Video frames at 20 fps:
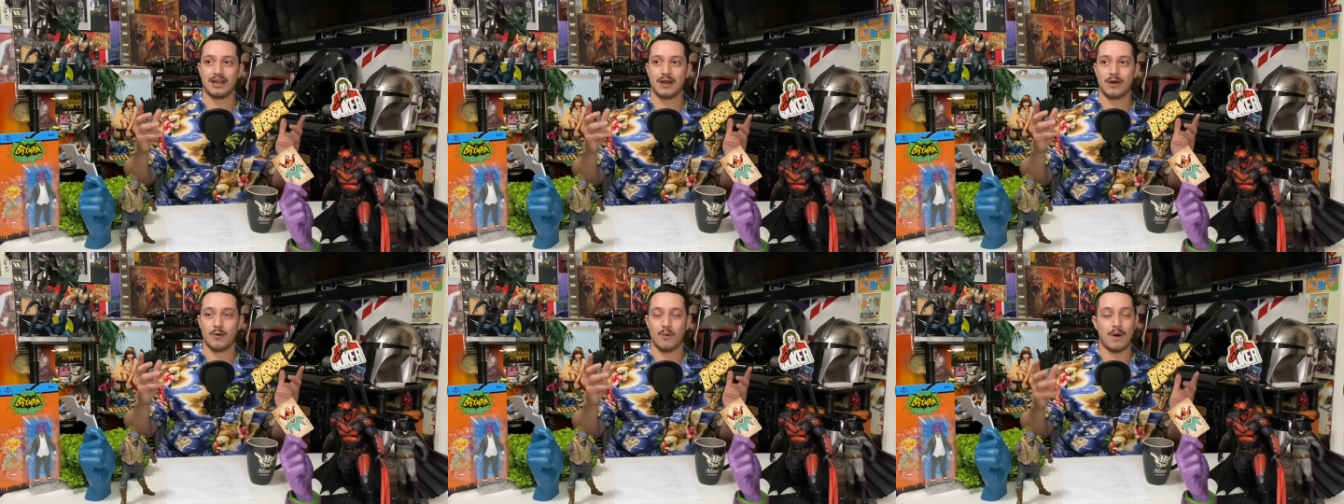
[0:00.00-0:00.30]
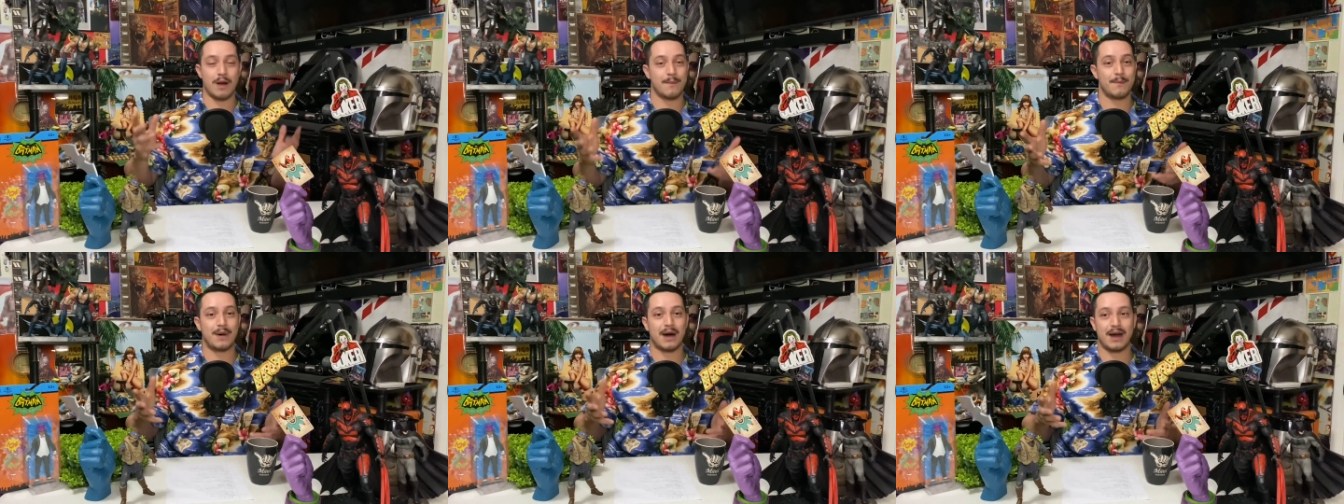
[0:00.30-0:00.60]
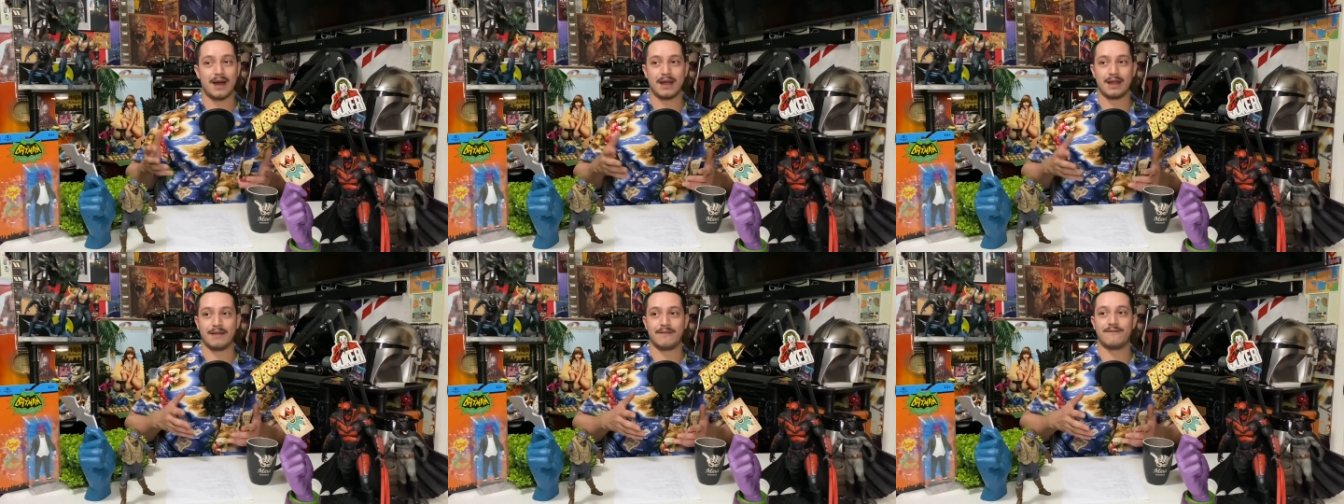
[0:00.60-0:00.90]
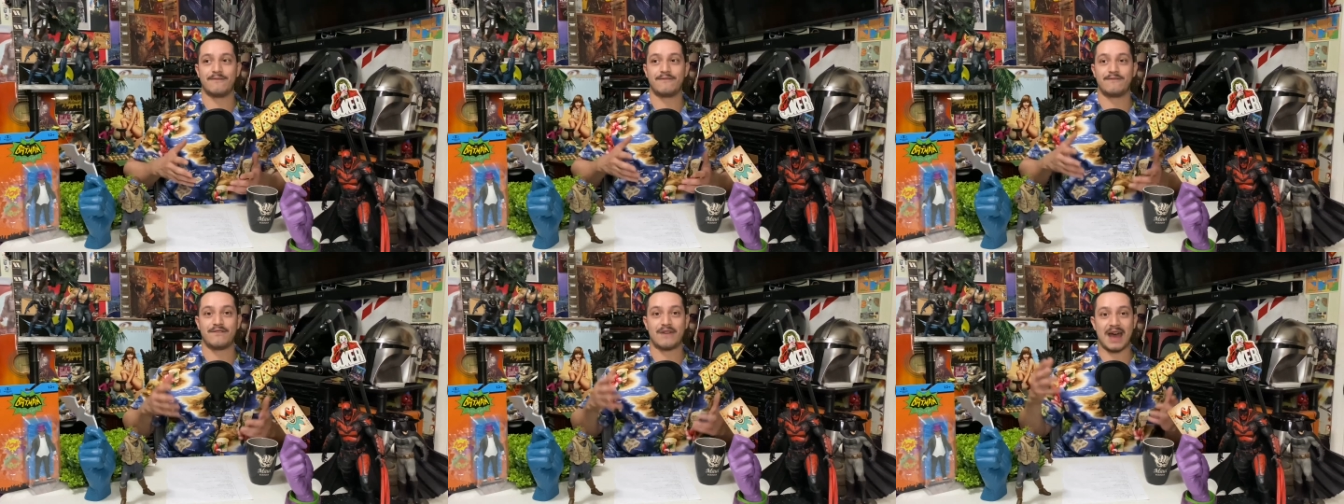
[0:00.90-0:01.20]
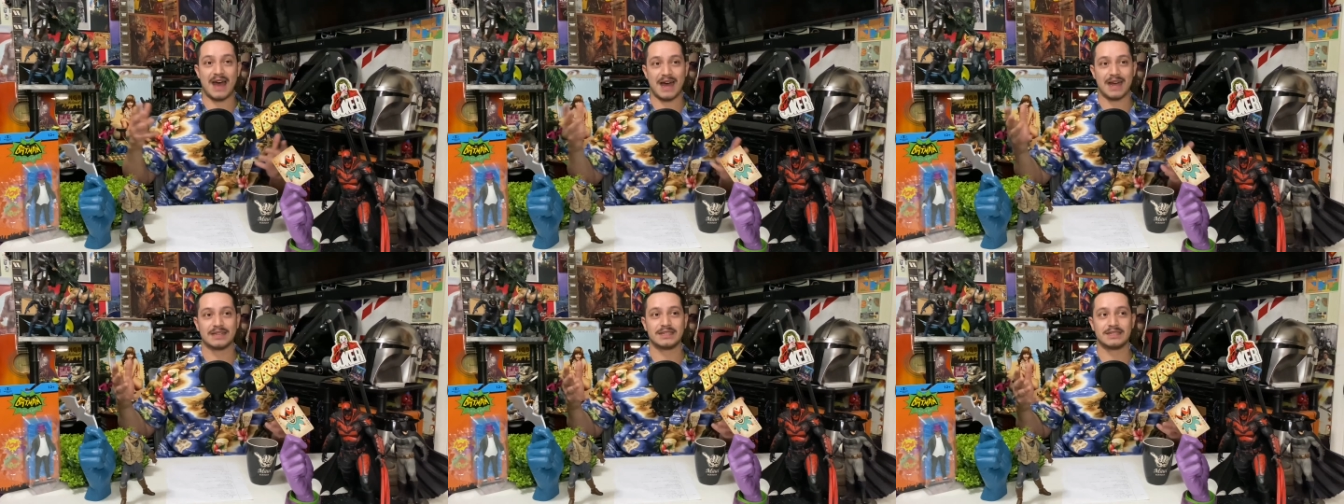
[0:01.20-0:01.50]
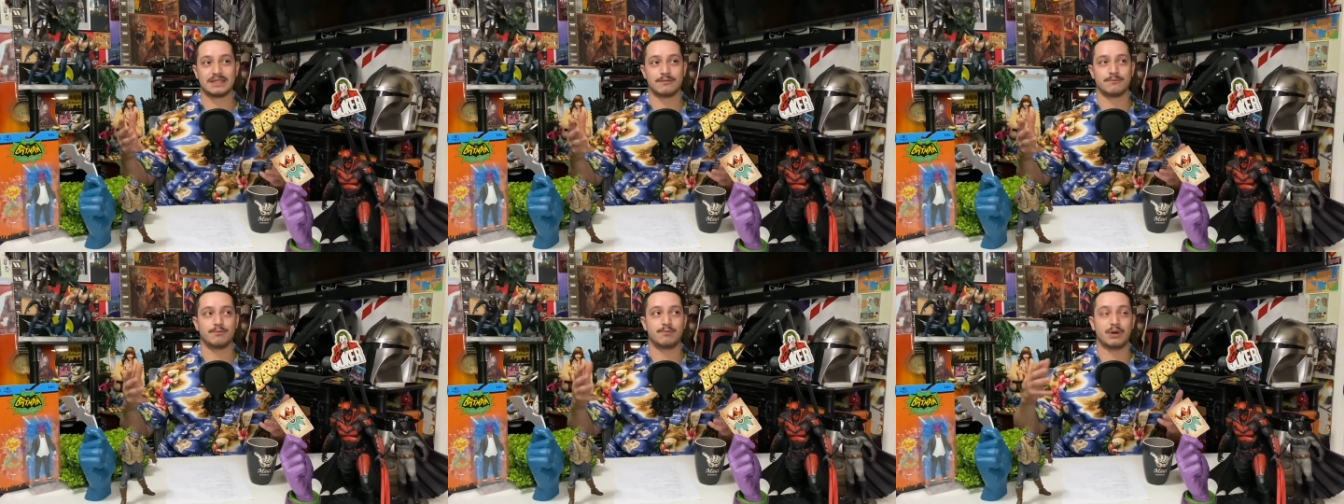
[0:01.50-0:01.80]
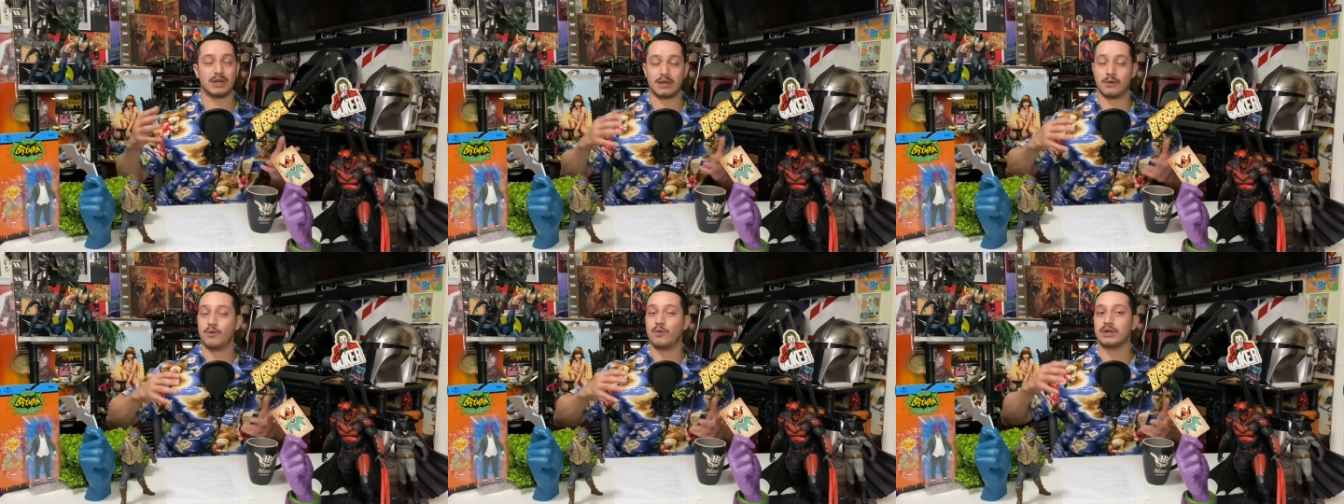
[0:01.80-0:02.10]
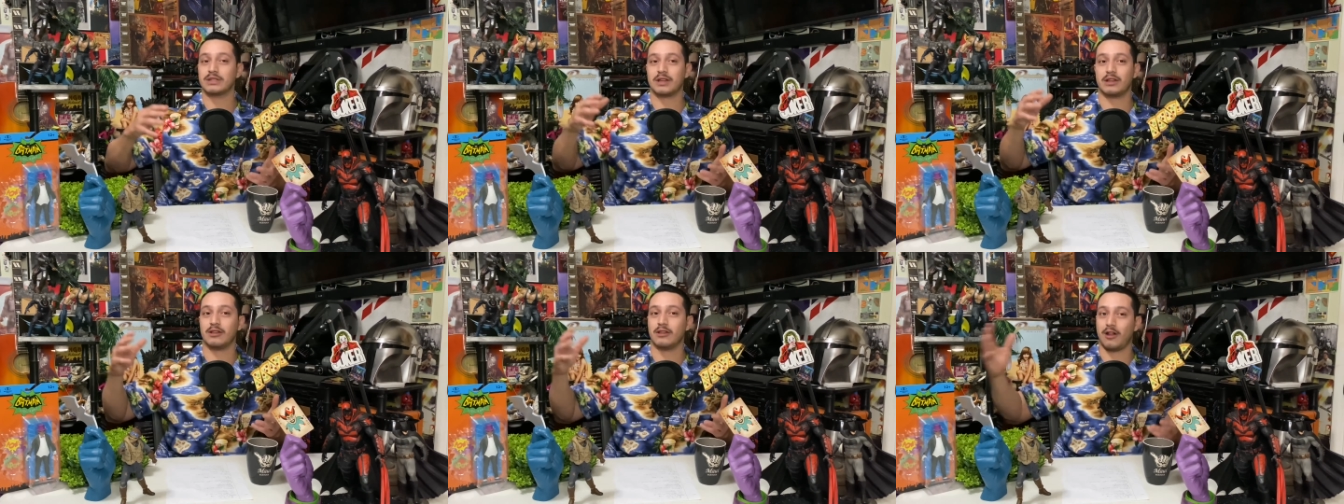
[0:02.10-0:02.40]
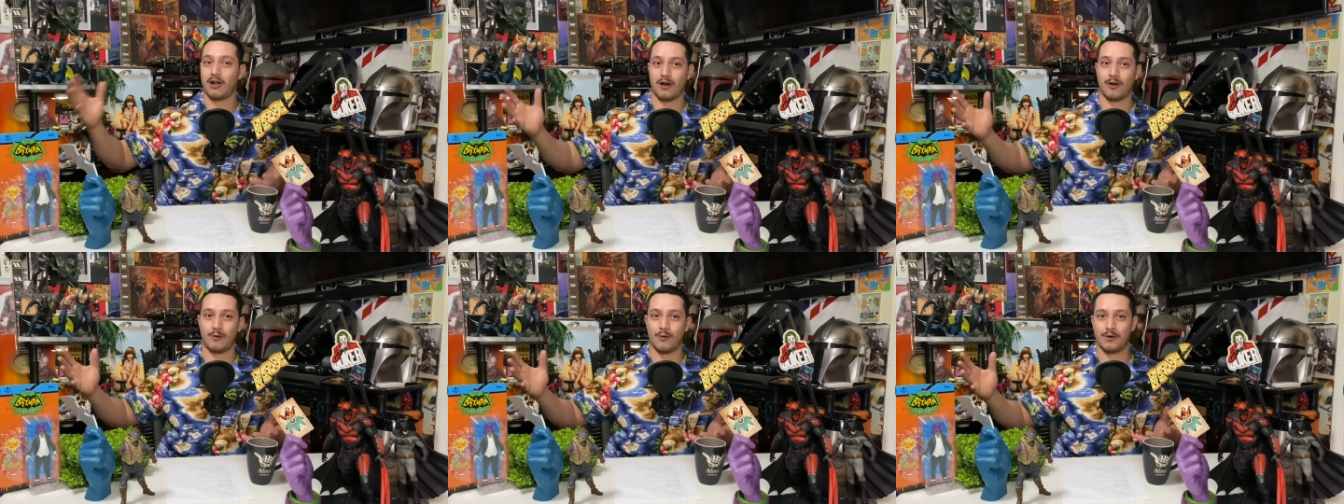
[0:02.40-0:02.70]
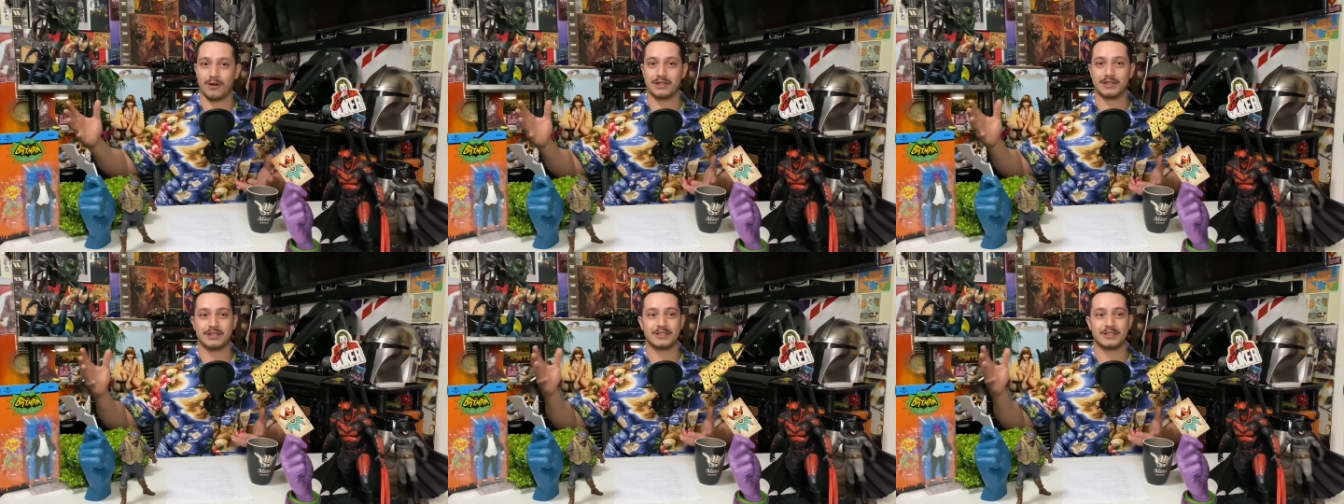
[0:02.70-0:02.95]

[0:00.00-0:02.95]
went by fast, but it was a long one.